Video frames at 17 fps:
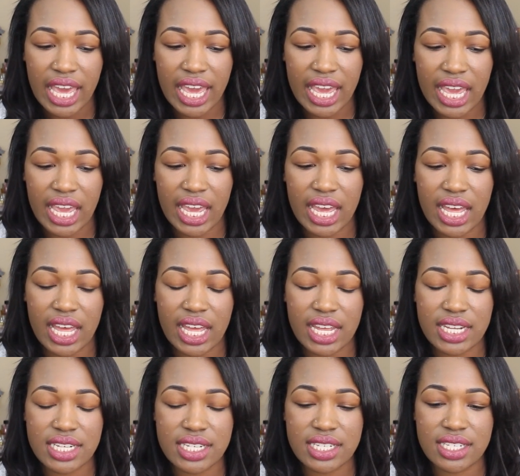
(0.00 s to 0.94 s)

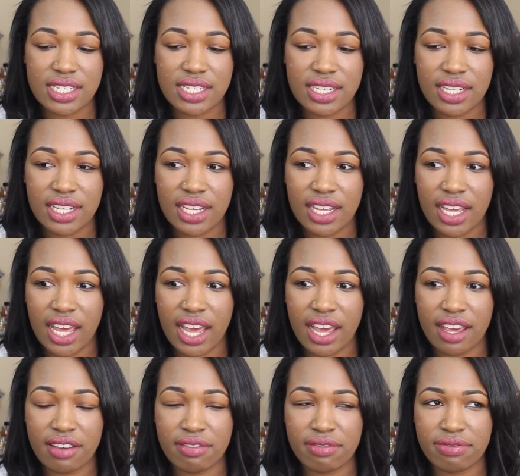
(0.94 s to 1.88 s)
and
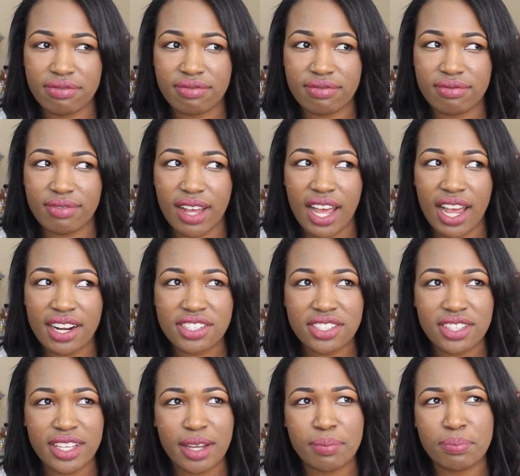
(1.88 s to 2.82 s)
I've
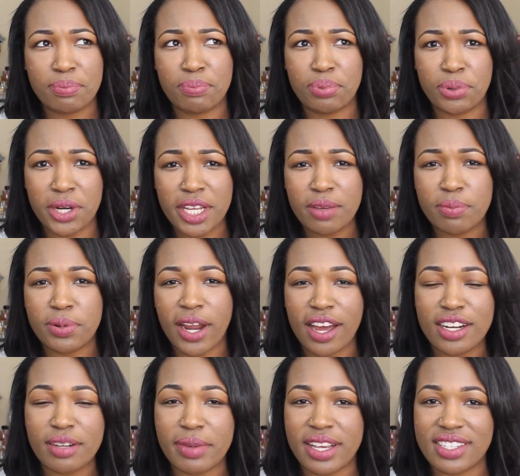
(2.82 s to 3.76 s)
actually I'm pretty
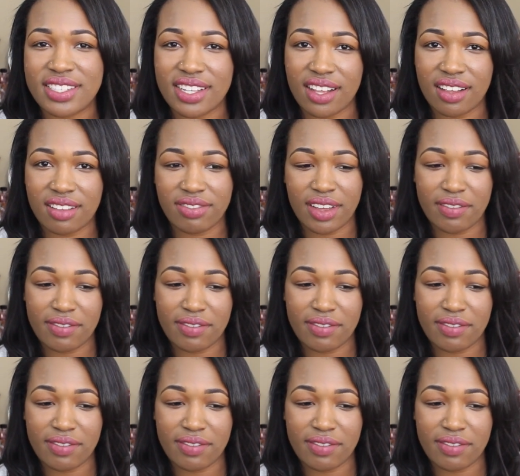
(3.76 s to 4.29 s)
proud of myself.